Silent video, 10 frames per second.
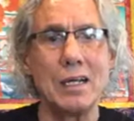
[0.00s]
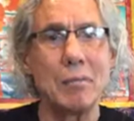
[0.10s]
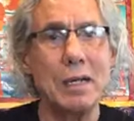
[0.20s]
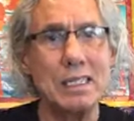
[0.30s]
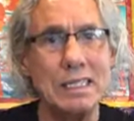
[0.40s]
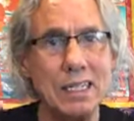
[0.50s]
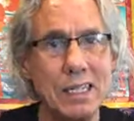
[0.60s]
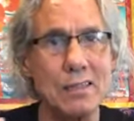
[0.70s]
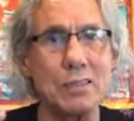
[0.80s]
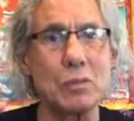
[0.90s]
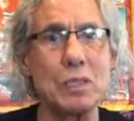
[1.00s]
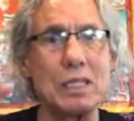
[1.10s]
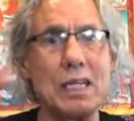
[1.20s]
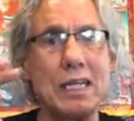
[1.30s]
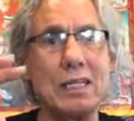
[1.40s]
but it deals
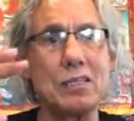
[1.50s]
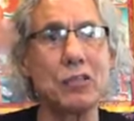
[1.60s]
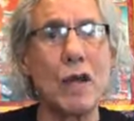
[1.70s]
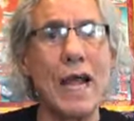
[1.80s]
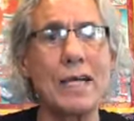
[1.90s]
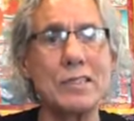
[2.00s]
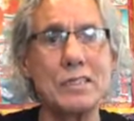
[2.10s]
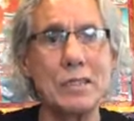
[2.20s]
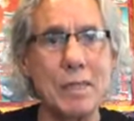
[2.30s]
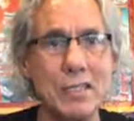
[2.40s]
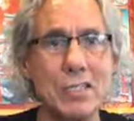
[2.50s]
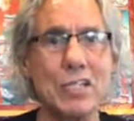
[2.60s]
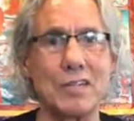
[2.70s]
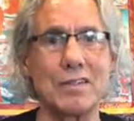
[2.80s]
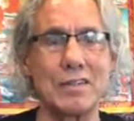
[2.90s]
with the
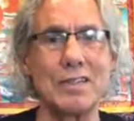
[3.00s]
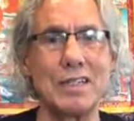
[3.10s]
transdimensional.